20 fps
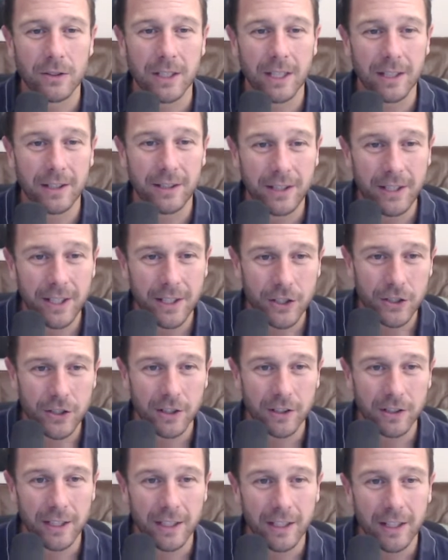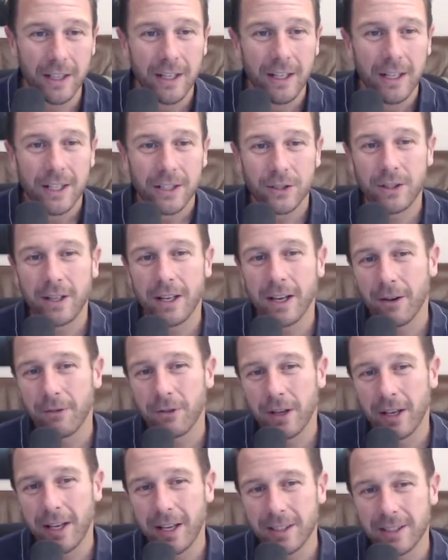additionally. So you have
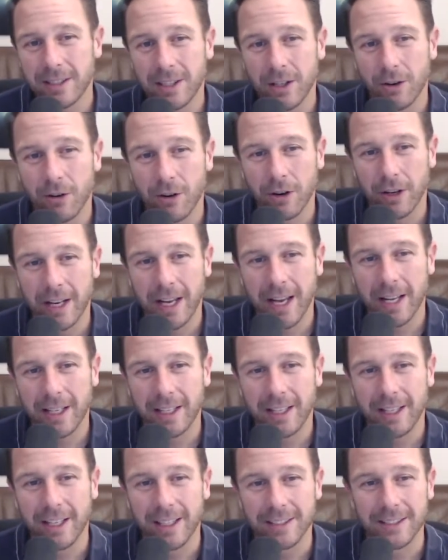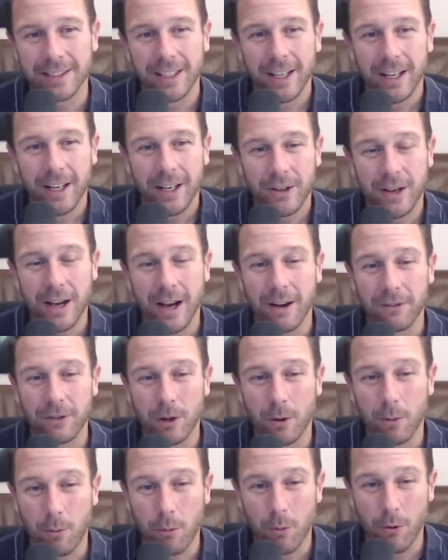the hits, the organic hits. You have
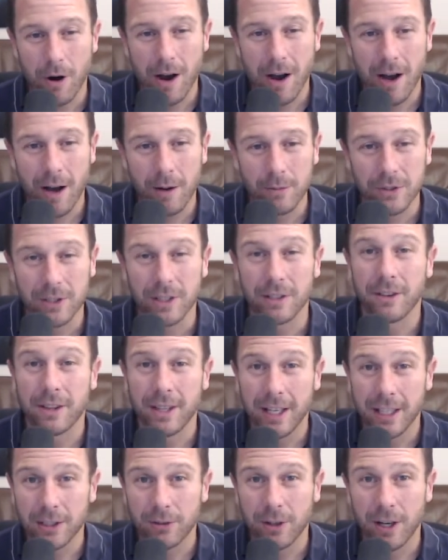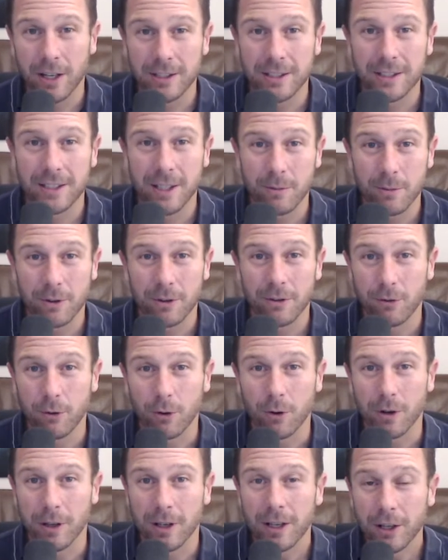the Brahms, and thanks Hans Zimmer
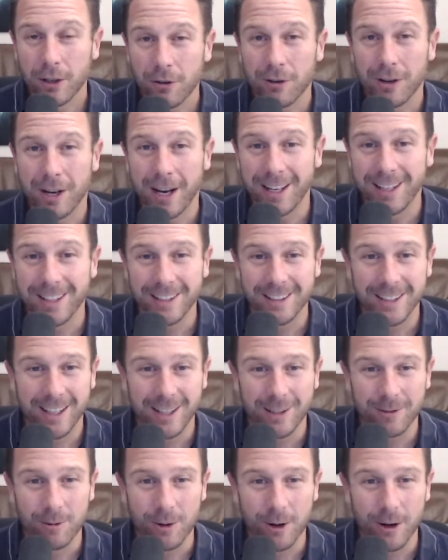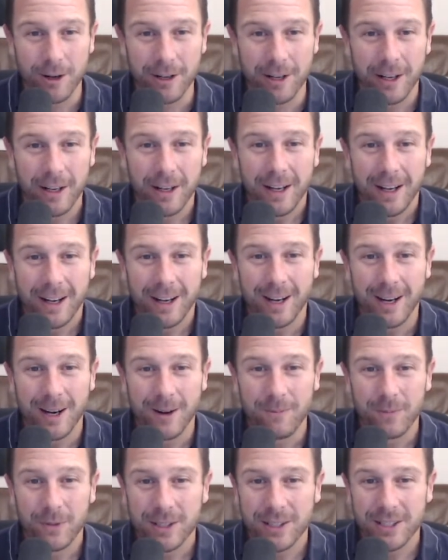for creating that word.
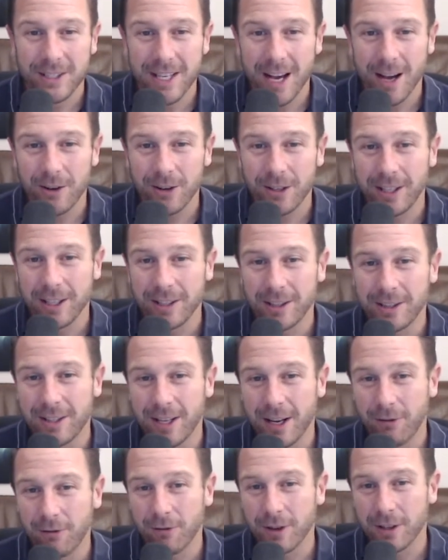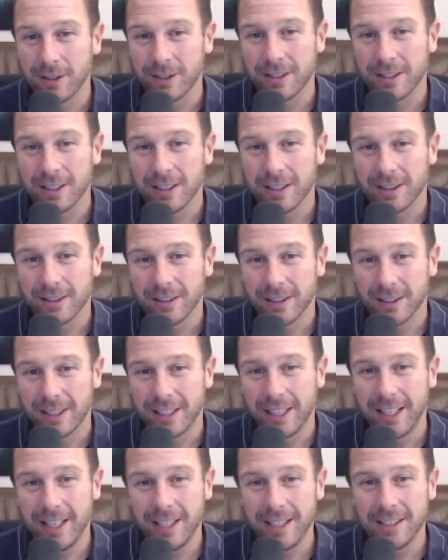Sounding in different
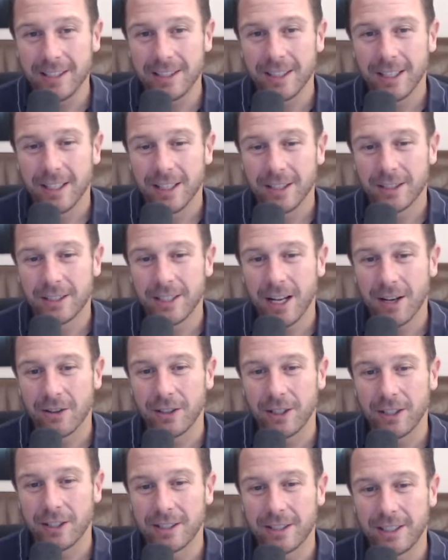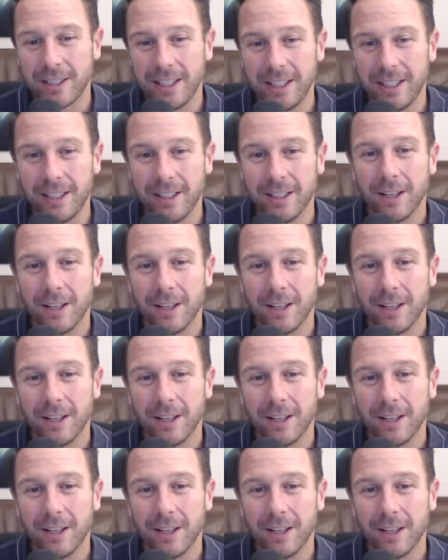keys, sounding C.